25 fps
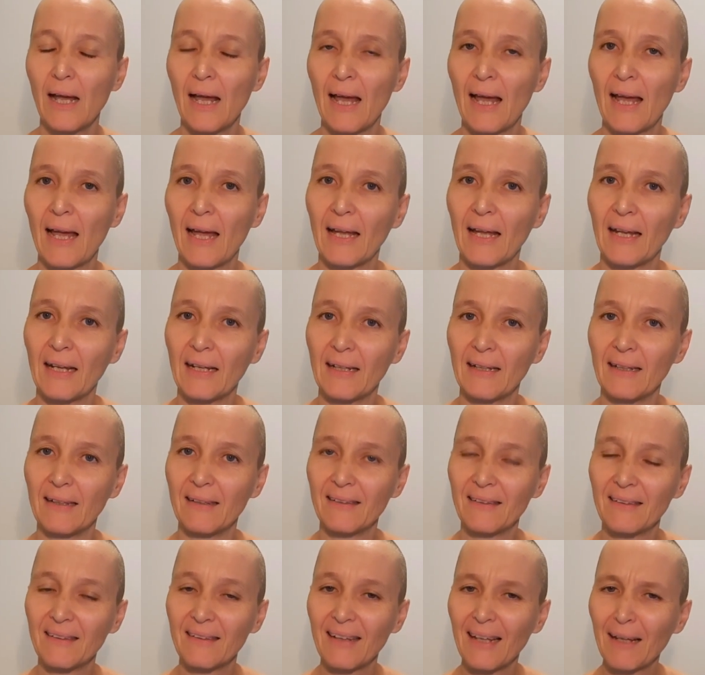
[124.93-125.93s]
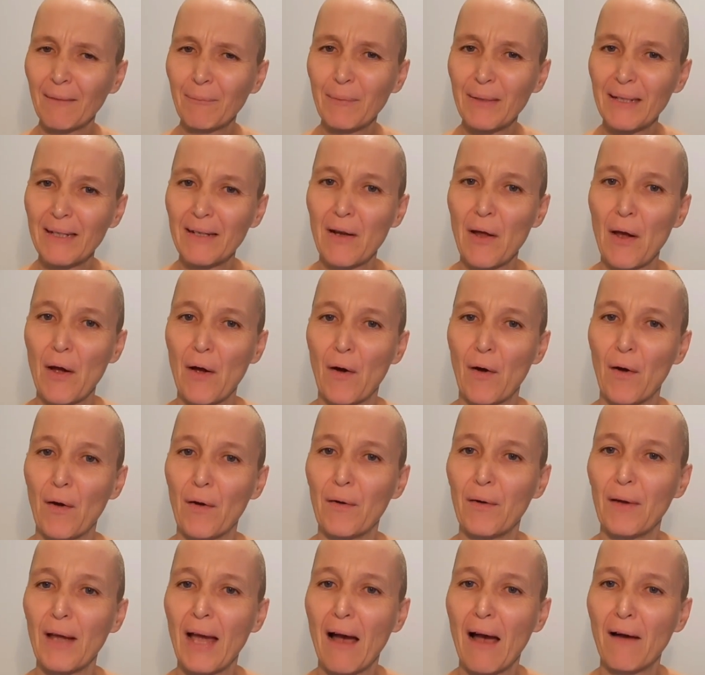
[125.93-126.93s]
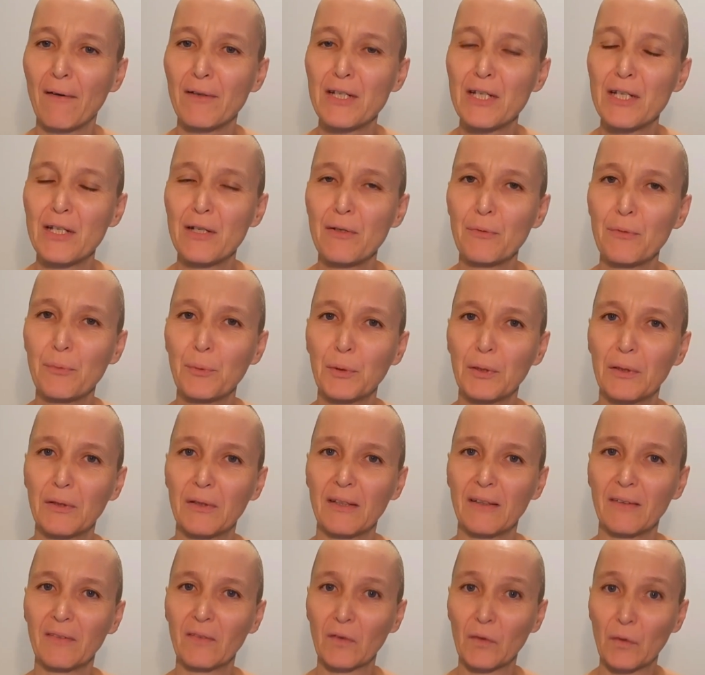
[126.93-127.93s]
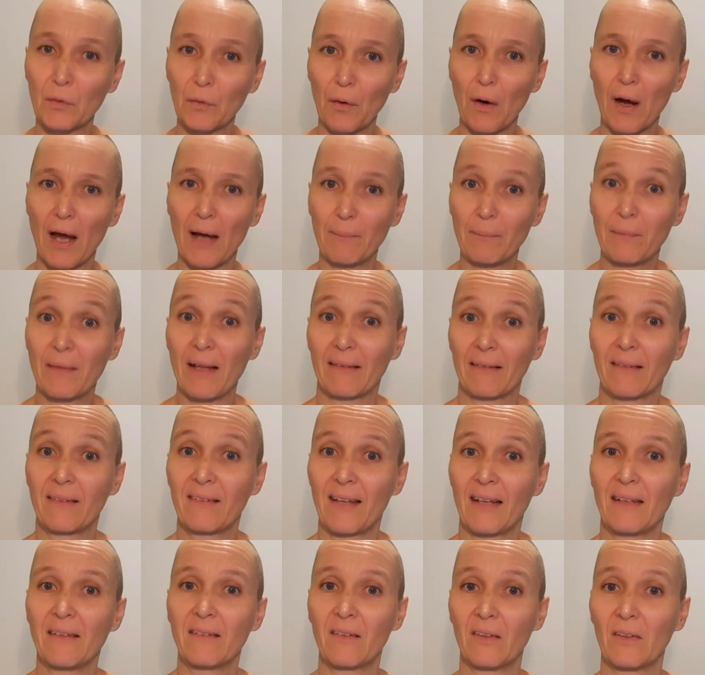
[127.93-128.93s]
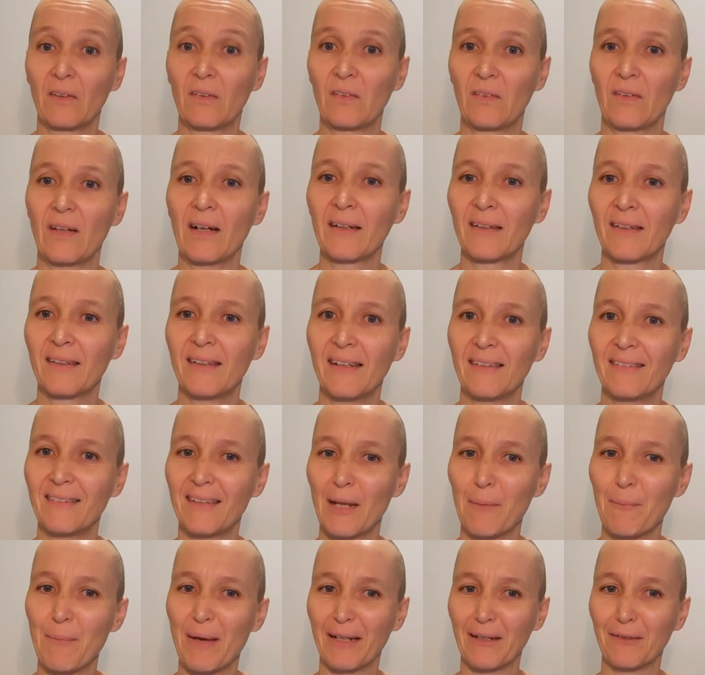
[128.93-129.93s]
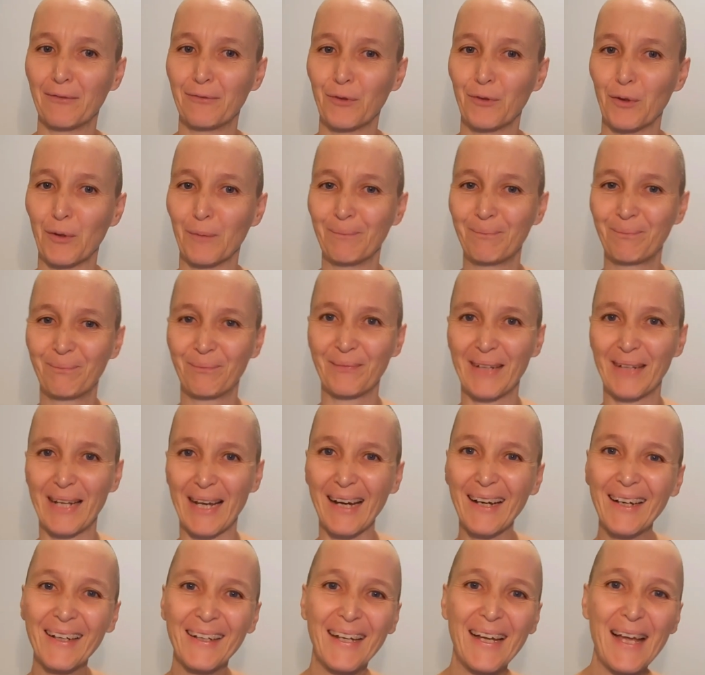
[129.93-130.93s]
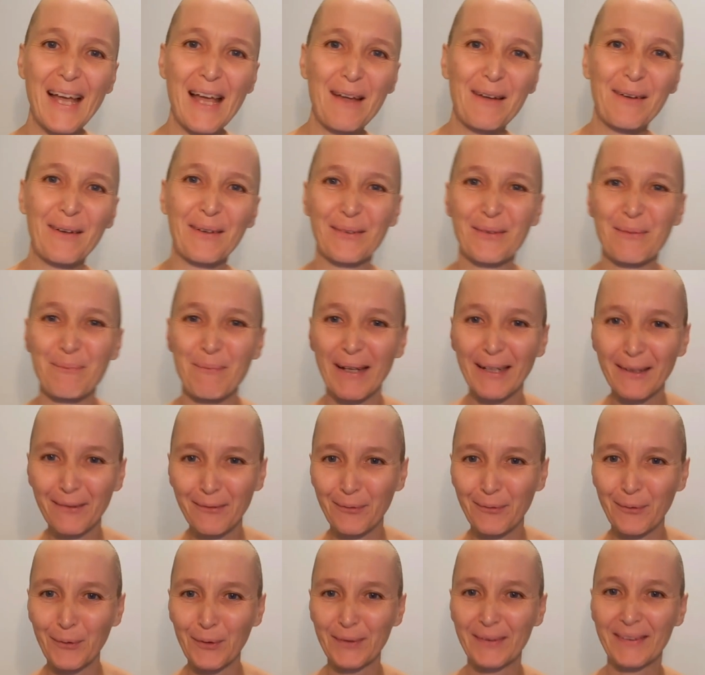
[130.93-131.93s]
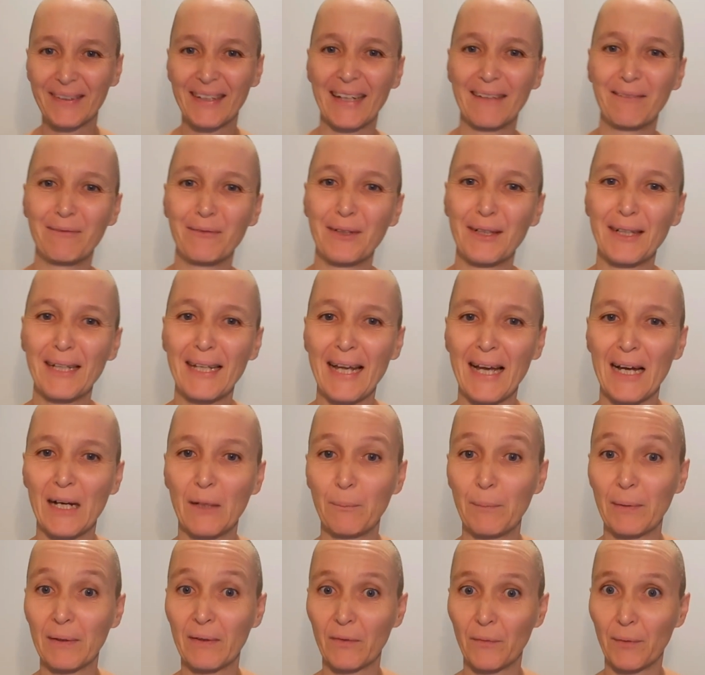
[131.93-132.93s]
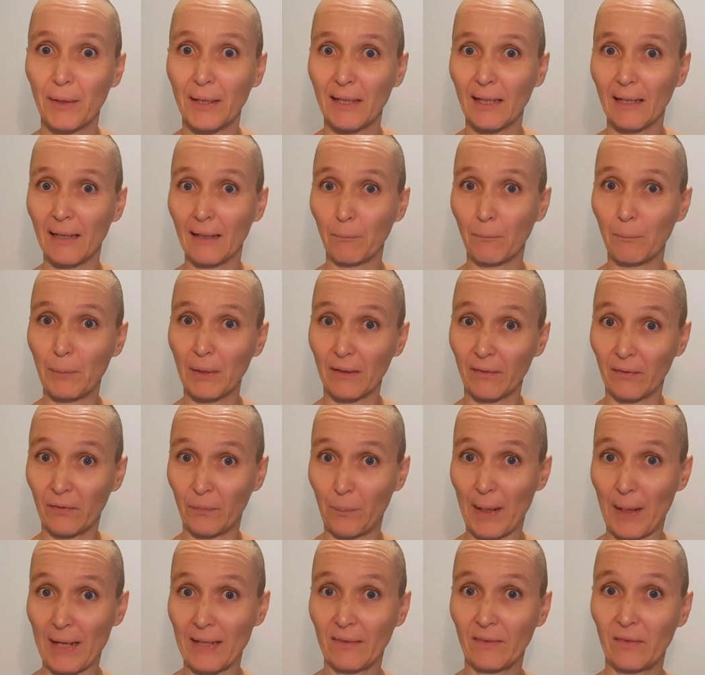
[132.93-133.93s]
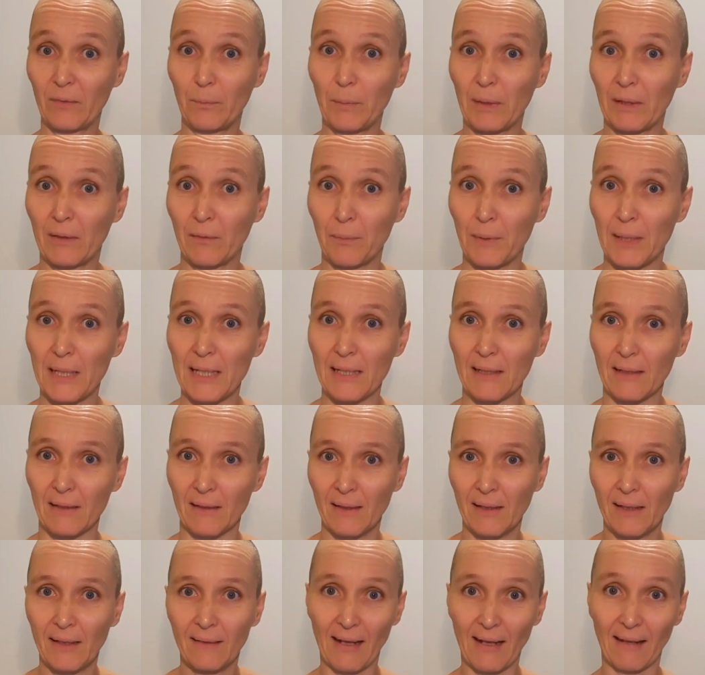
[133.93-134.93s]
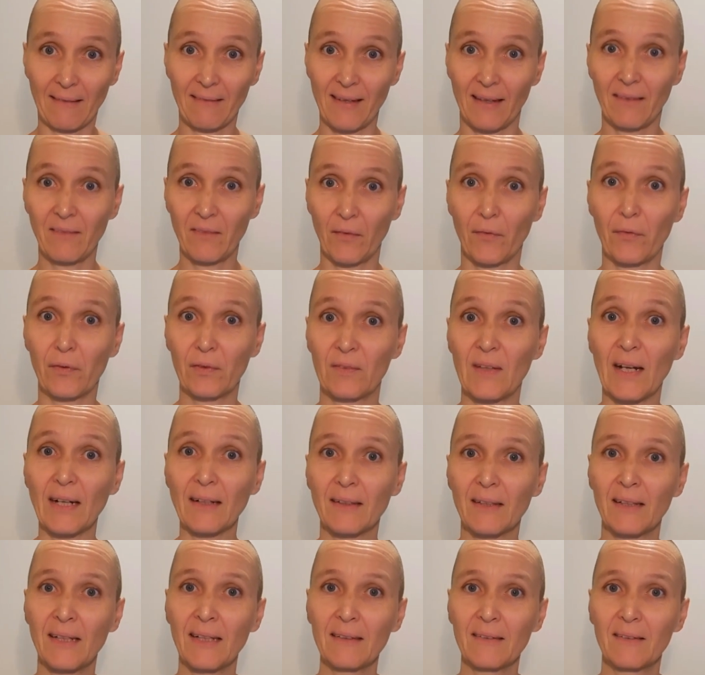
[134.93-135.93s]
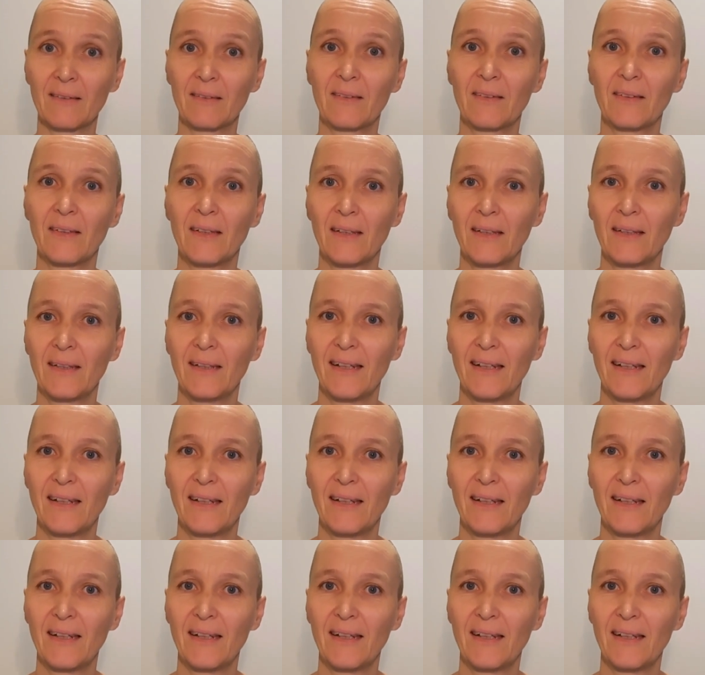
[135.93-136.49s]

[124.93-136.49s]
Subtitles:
And let me know how you would describe that sense of stuckness in a metaphor, okay? Because metaphors can really help us create a little bit of space between that sense of stuckness